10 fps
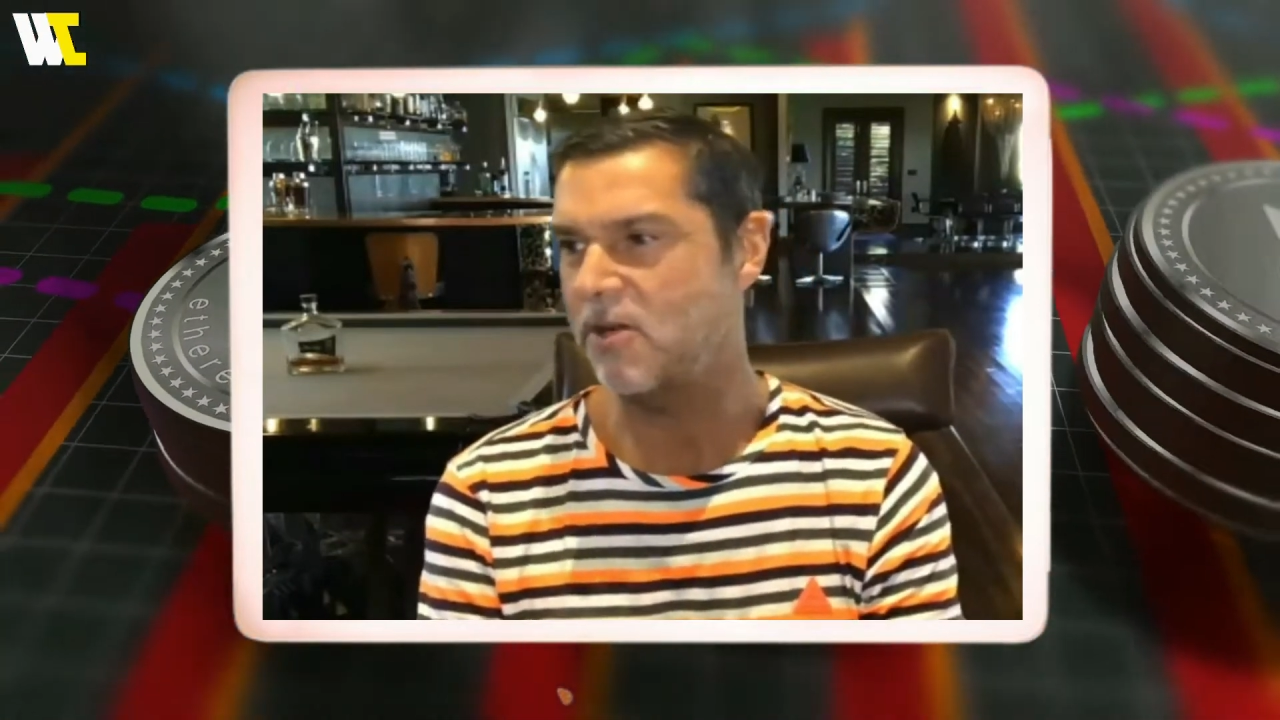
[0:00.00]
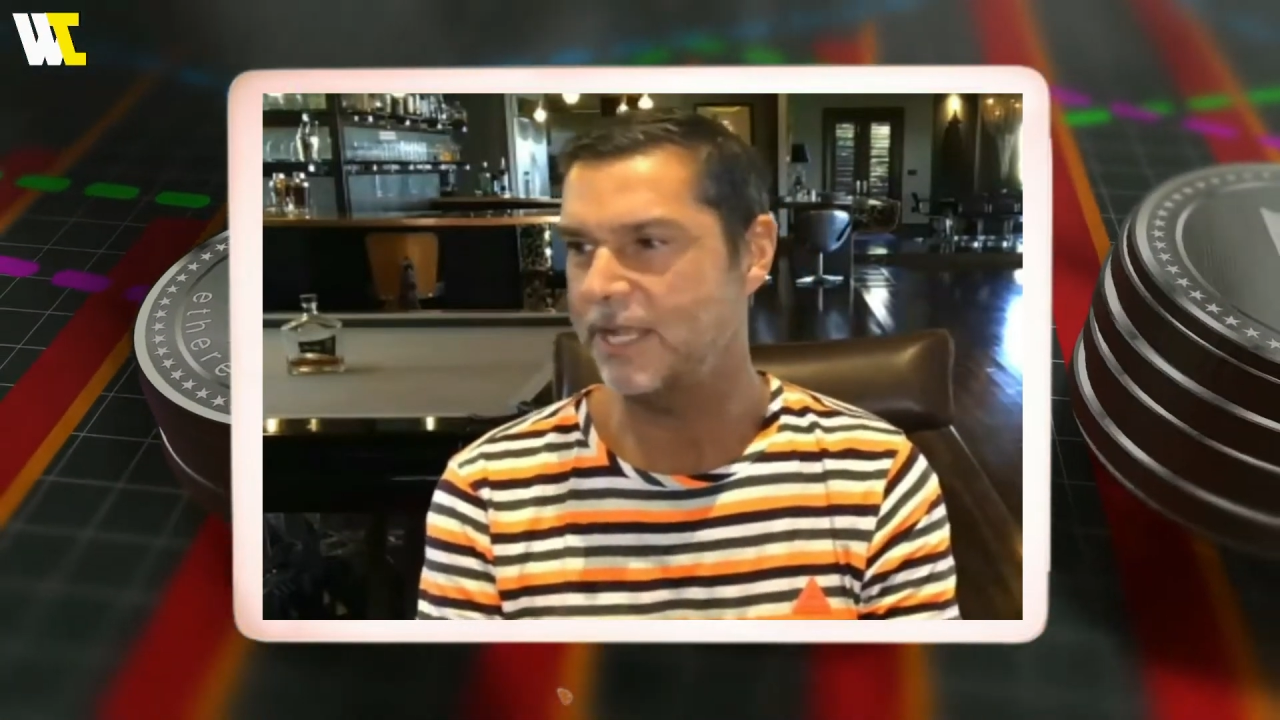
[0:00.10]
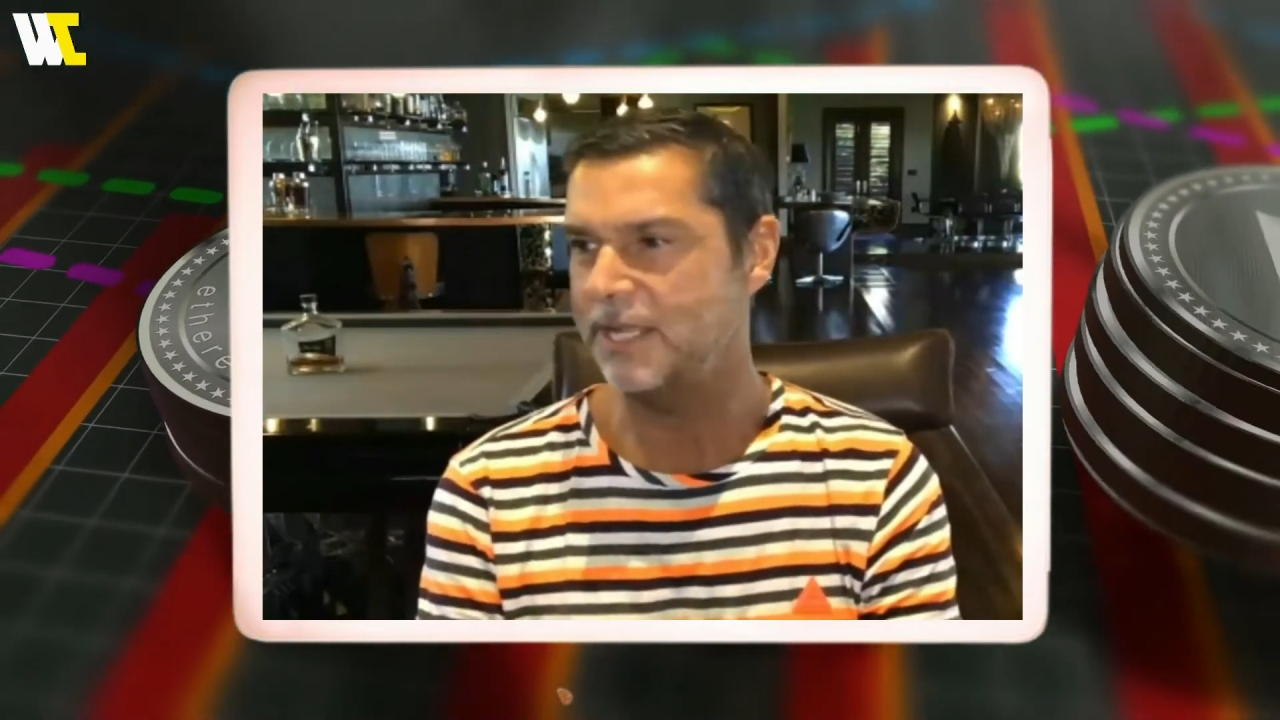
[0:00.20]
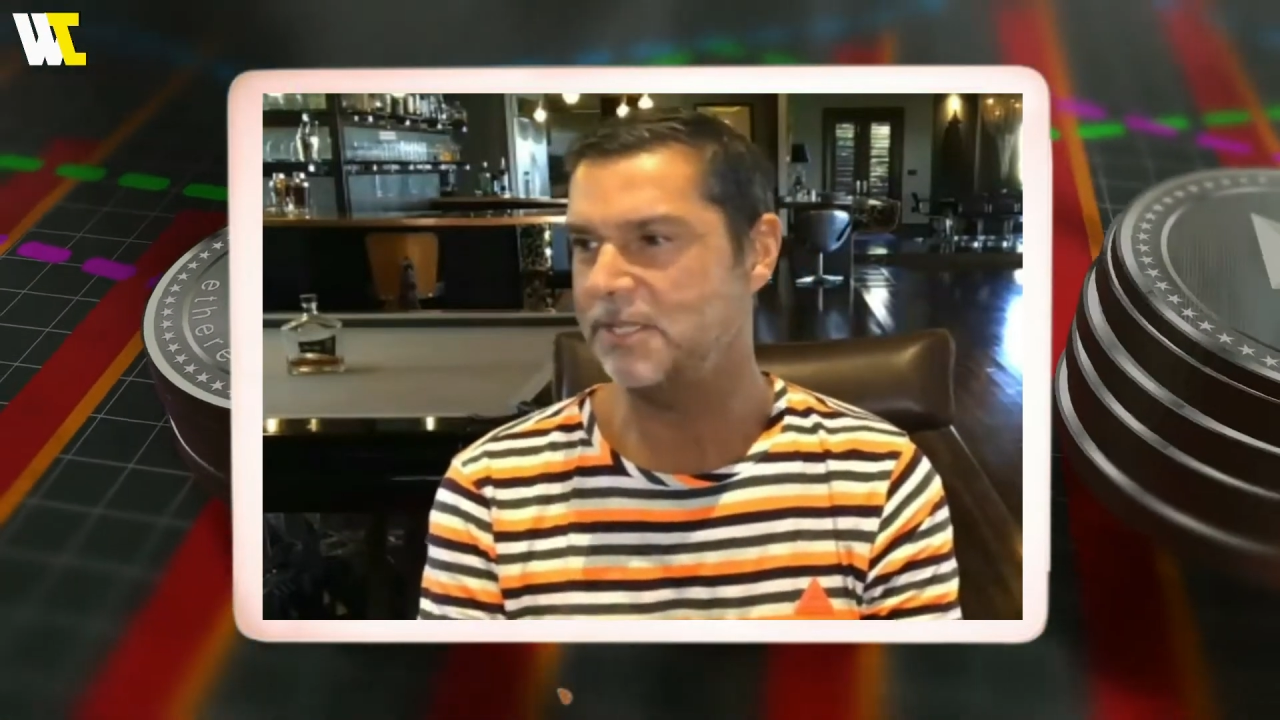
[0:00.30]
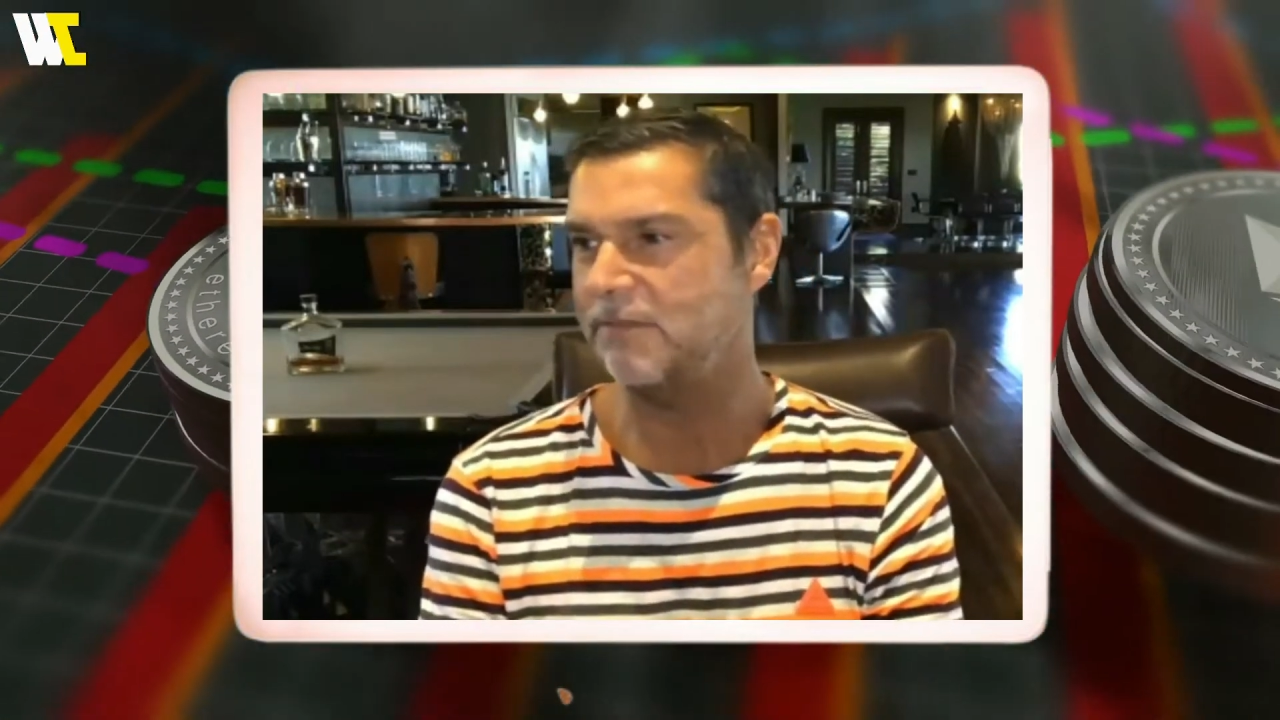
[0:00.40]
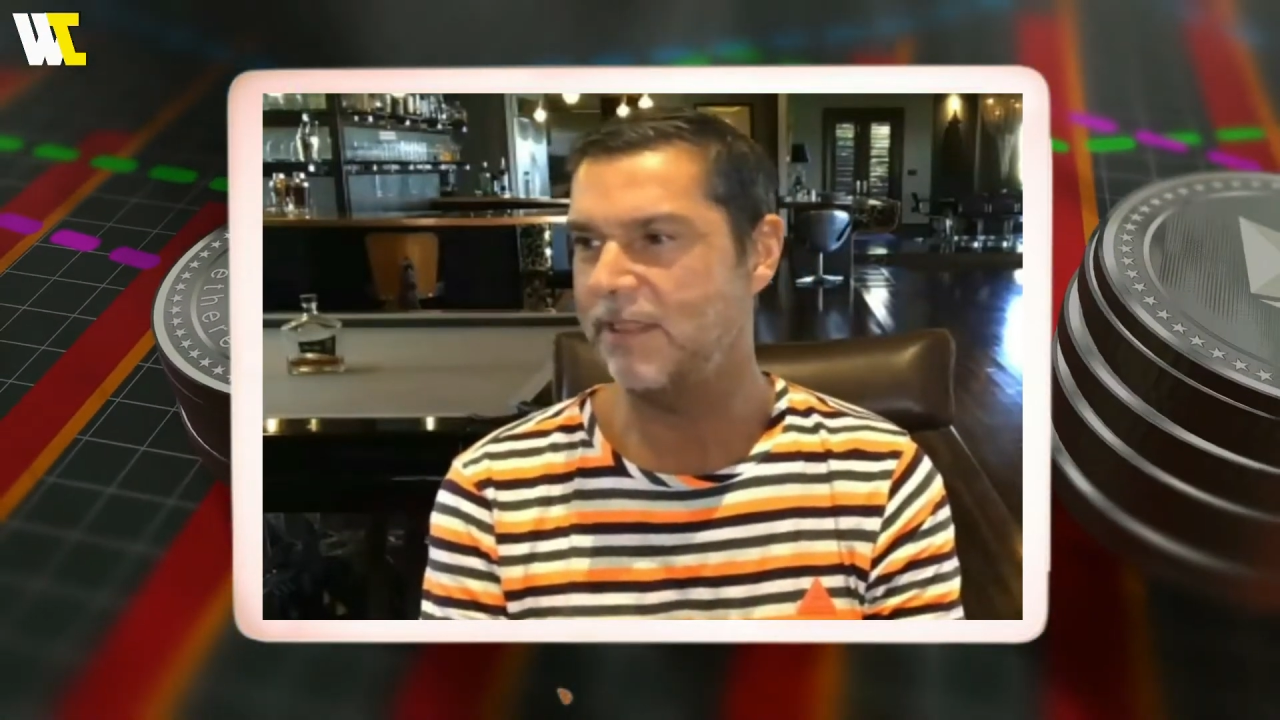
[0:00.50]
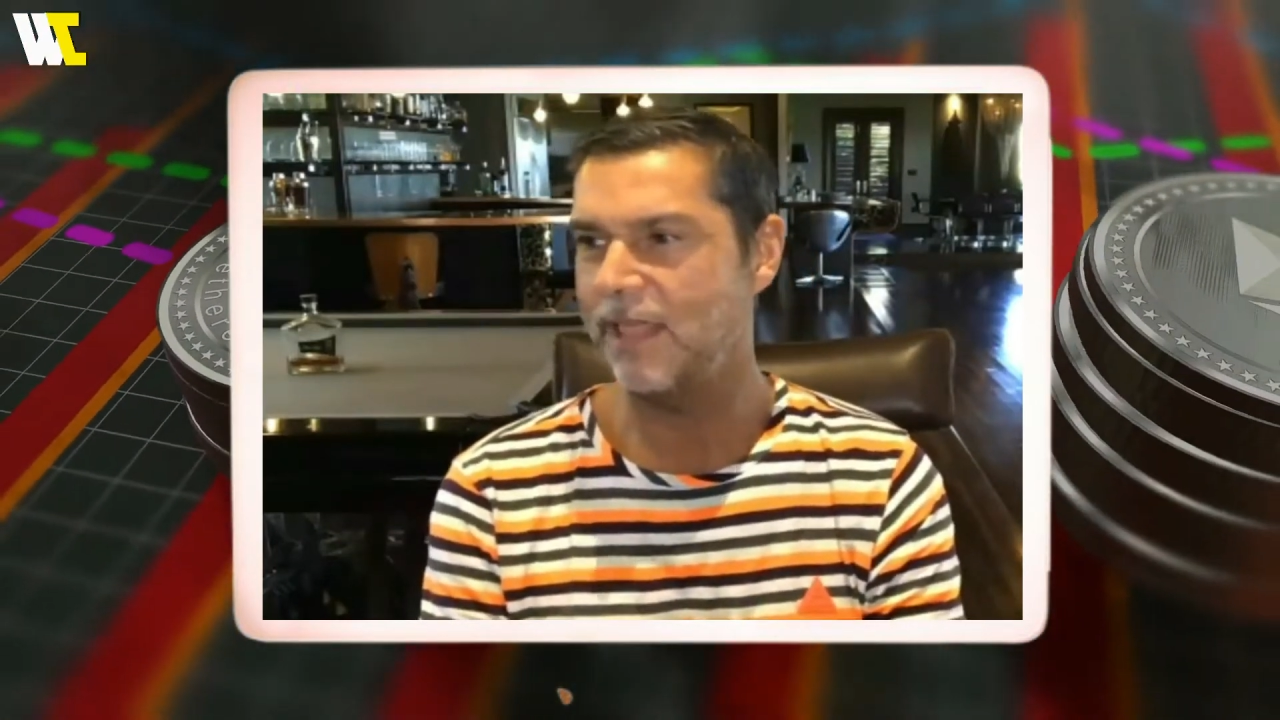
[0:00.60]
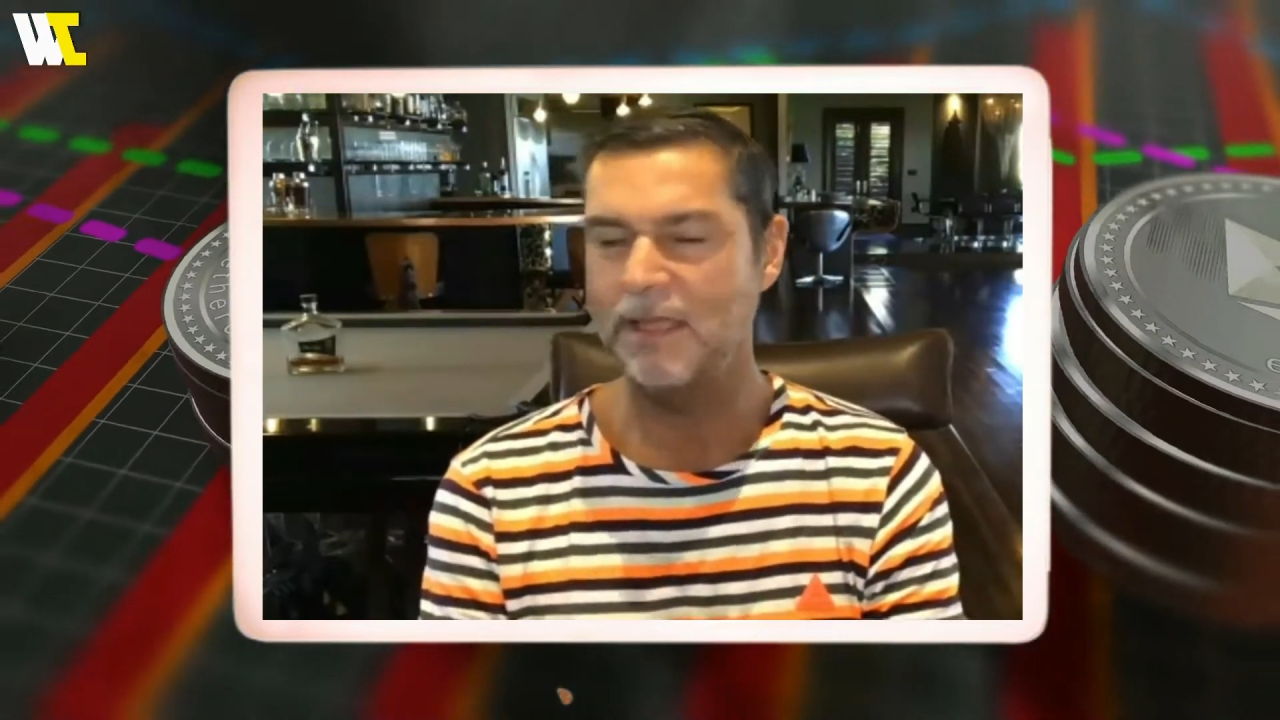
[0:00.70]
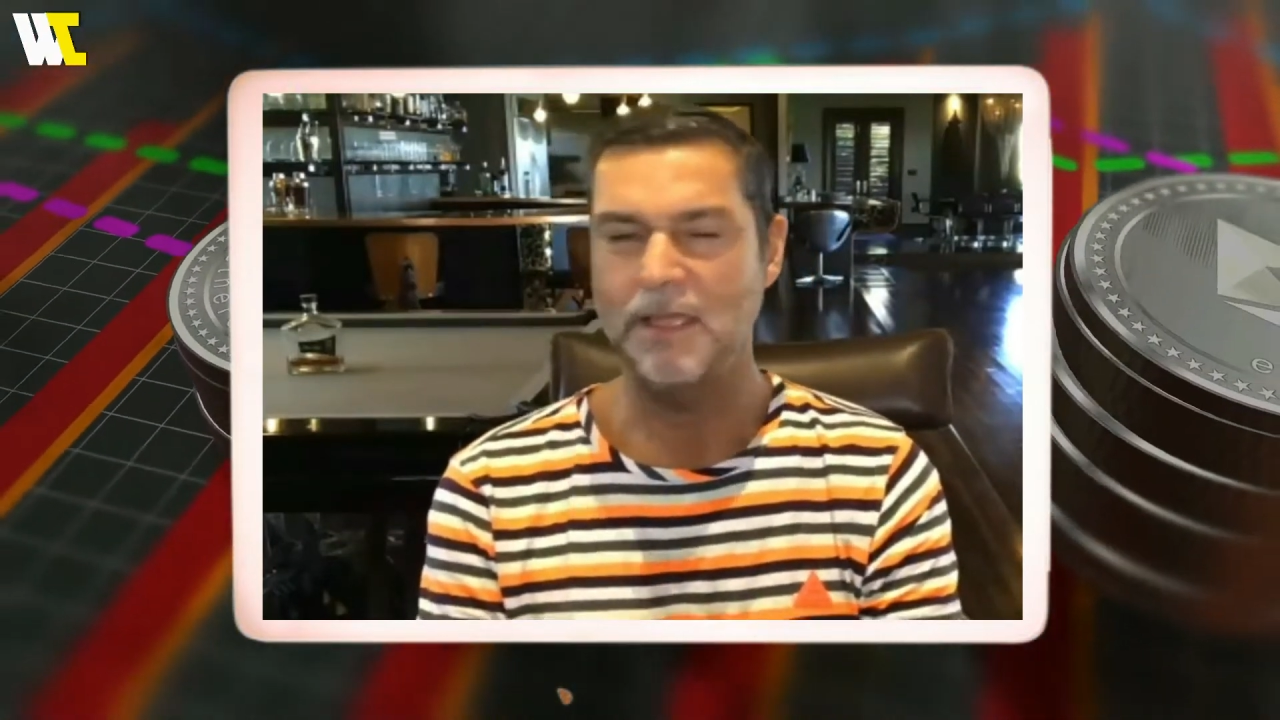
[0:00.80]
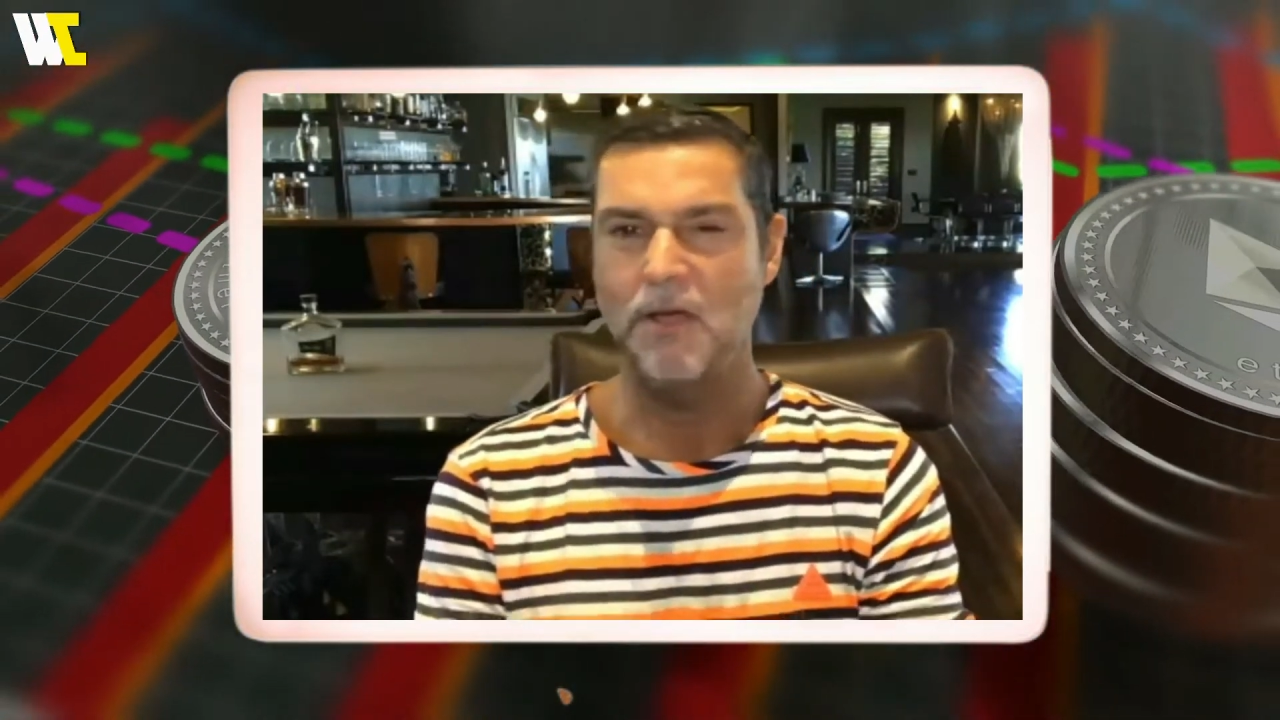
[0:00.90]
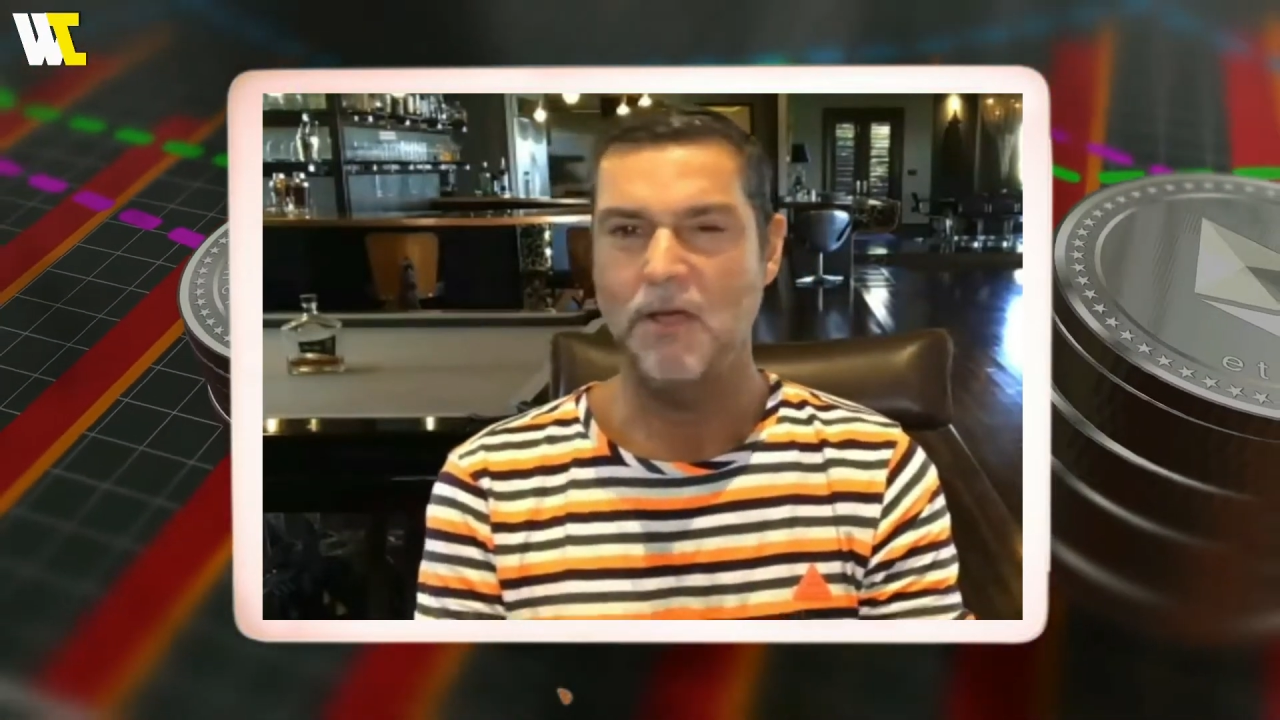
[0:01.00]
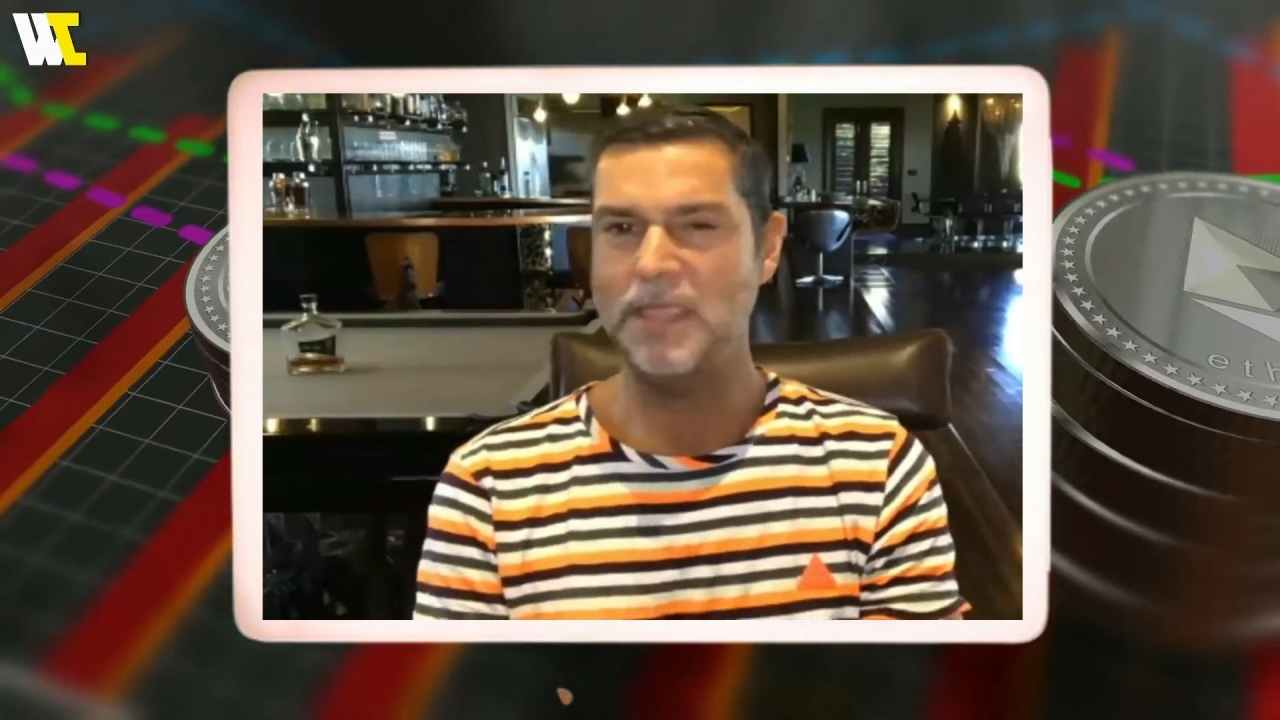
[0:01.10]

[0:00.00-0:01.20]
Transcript: markets, stuff like that.